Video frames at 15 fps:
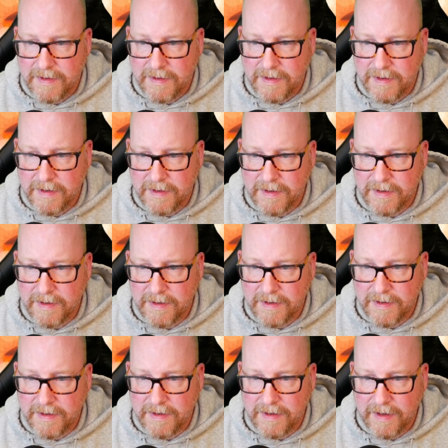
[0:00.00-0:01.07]

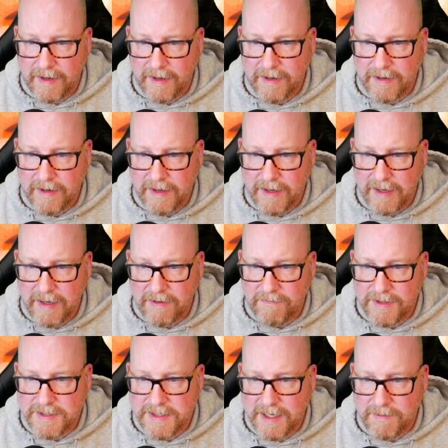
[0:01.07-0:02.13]
And he
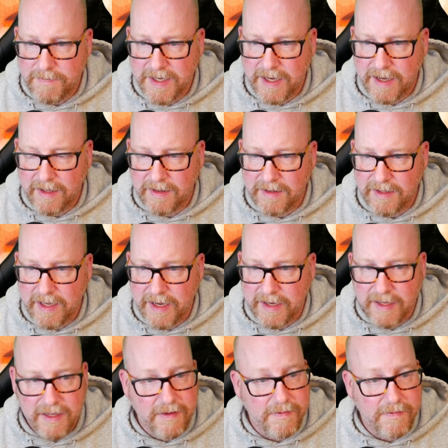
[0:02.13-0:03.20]
even sent me a
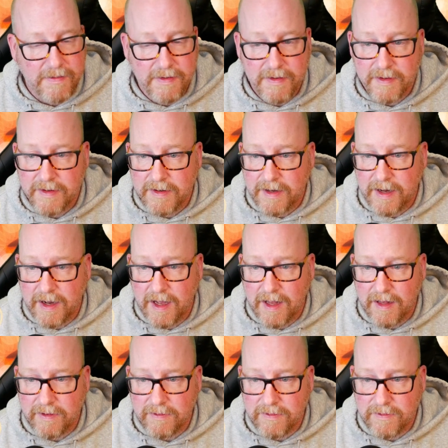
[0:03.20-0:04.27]
link.
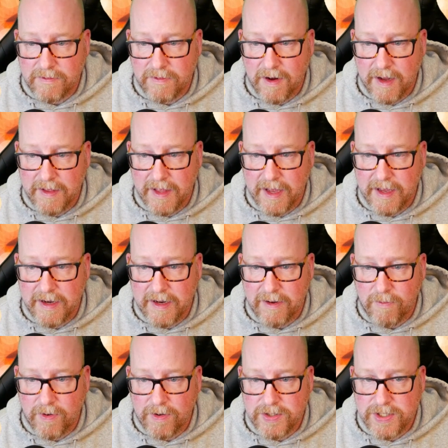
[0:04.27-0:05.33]
I'll try that.
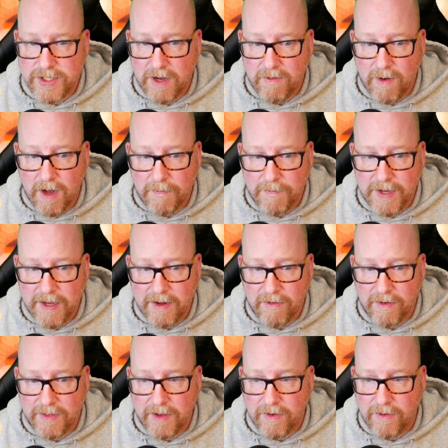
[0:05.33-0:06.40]
It won't show up
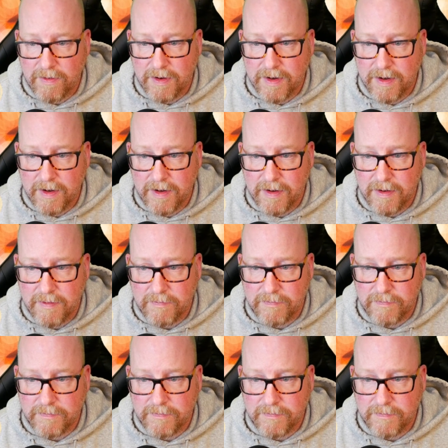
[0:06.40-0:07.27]
here though,